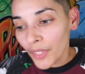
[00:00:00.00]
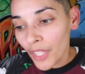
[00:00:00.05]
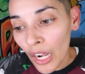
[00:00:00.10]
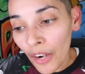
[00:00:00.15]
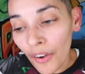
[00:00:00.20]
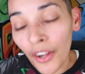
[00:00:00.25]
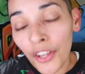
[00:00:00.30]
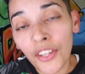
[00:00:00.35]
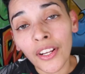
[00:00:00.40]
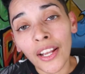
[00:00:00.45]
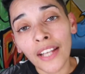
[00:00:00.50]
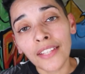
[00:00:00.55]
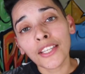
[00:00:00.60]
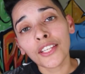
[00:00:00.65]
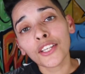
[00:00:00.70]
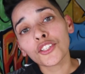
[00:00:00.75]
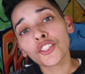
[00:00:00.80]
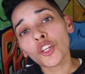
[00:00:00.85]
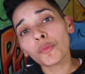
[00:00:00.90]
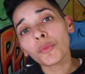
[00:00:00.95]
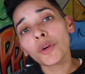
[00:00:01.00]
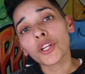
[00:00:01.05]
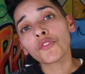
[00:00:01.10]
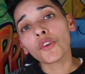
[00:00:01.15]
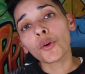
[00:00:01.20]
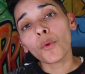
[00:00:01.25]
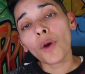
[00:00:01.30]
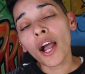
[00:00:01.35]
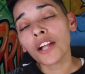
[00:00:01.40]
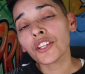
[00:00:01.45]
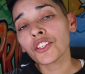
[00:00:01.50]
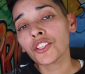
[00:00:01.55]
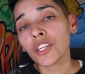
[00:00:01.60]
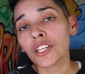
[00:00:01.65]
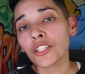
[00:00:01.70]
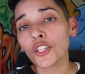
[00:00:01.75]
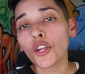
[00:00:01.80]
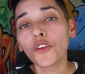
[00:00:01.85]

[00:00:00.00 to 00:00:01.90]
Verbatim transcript: All right, you guys, thank you so much for watching.